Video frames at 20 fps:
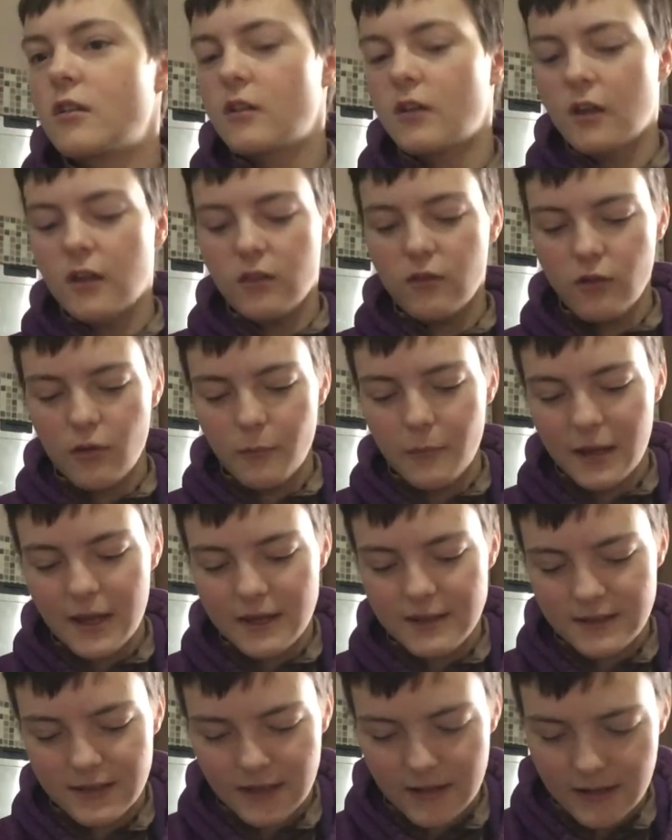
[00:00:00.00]
and they're
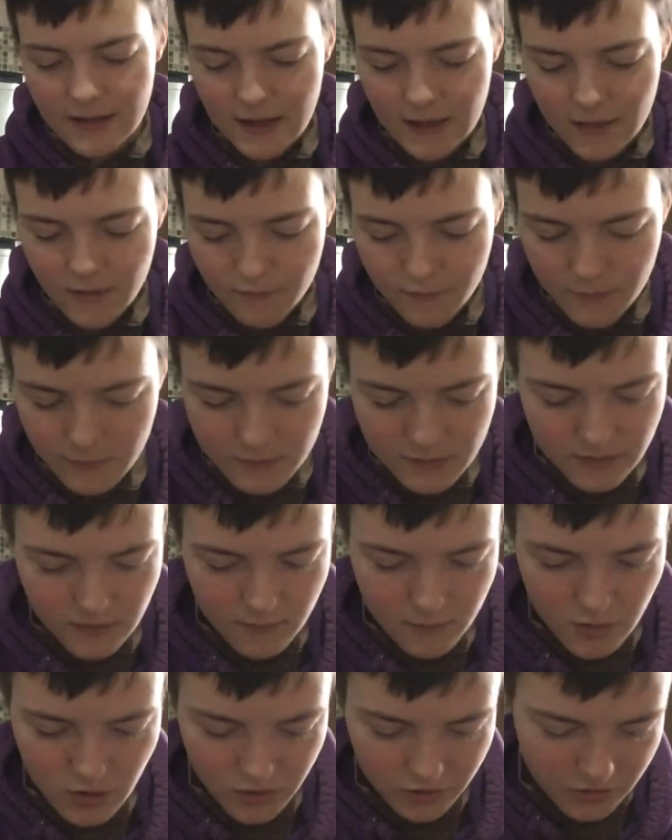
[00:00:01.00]
amazing. I love them so
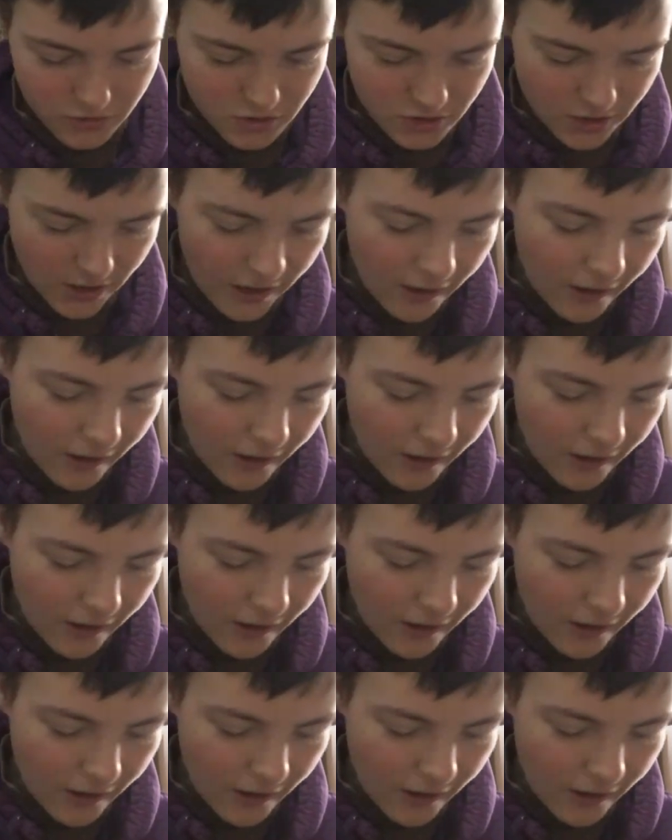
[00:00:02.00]
much.